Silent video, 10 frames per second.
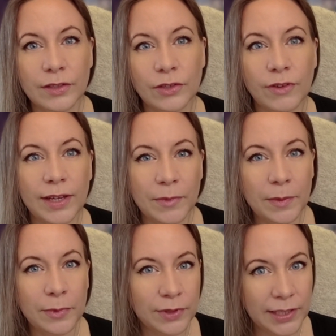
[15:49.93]
treat my
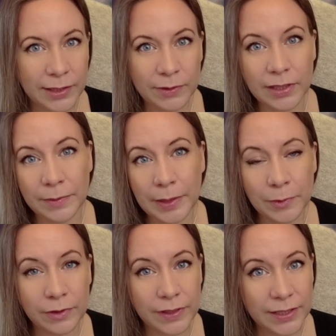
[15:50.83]
body with a bit
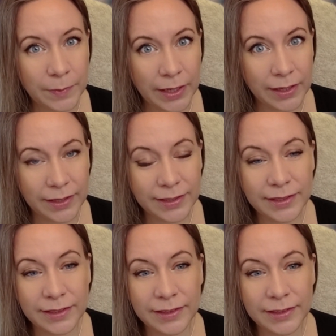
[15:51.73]
more respect.